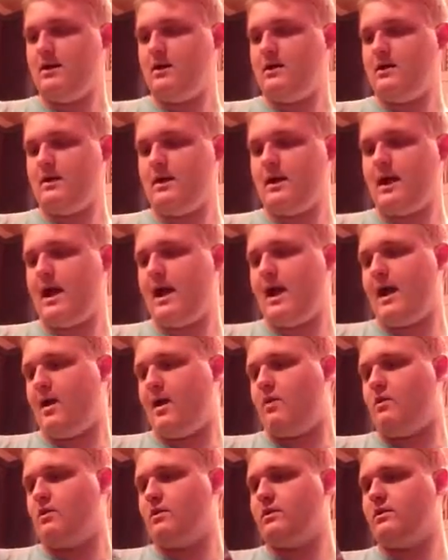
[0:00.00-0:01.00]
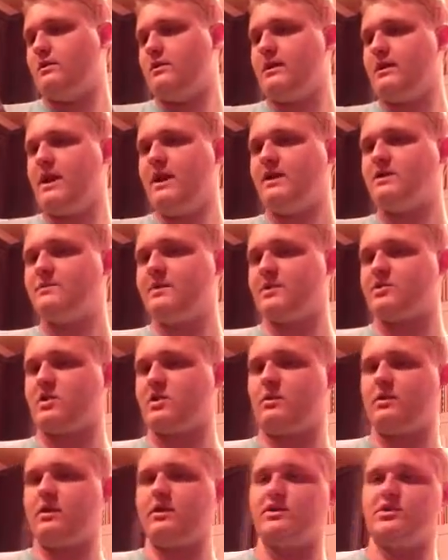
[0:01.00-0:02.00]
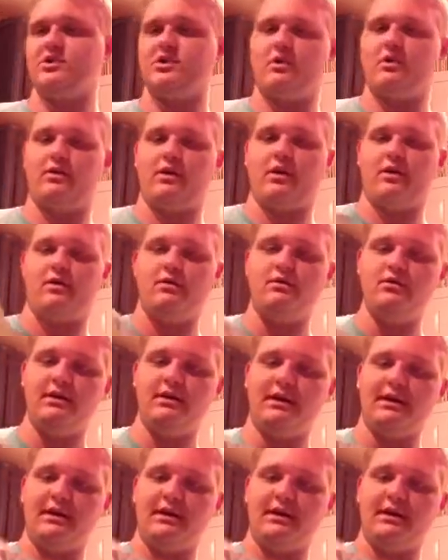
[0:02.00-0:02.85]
Now, the next picture I wanted to show y'all